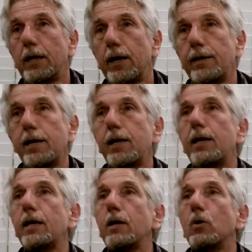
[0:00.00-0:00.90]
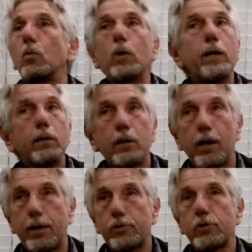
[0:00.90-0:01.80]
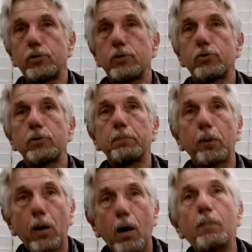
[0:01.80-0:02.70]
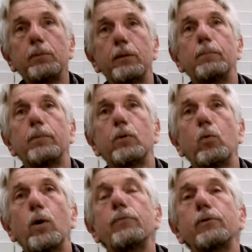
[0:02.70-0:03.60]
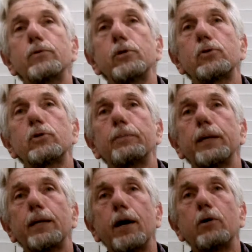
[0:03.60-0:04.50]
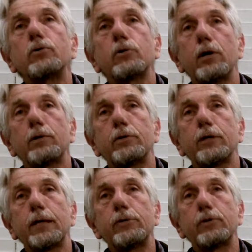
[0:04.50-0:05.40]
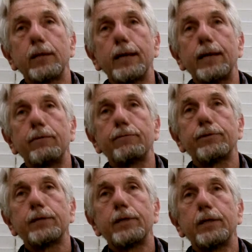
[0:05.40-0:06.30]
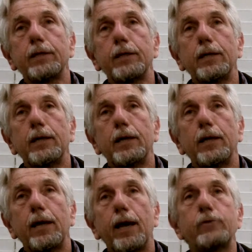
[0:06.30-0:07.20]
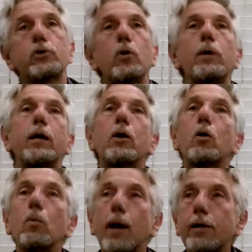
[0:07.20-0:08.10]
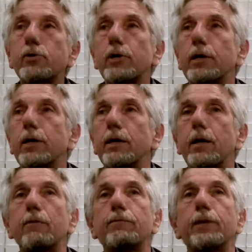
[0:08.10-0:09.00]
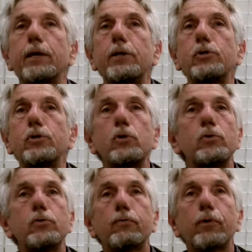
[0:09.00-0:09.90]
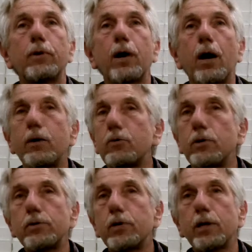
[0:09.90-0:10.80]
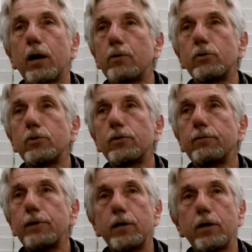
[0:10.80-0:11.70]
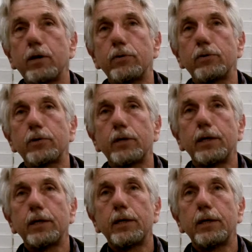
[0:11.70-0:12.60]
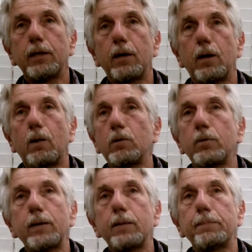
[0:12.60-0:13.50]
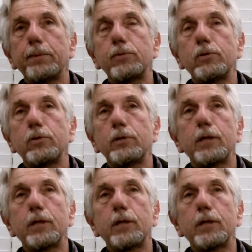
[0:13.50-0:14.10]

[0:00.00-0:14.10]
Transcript: and he realizes there's a problem with the system that Aristotle has left. And so he corrects it enough that it's used for hundreds and hundreds of years, all the way up into the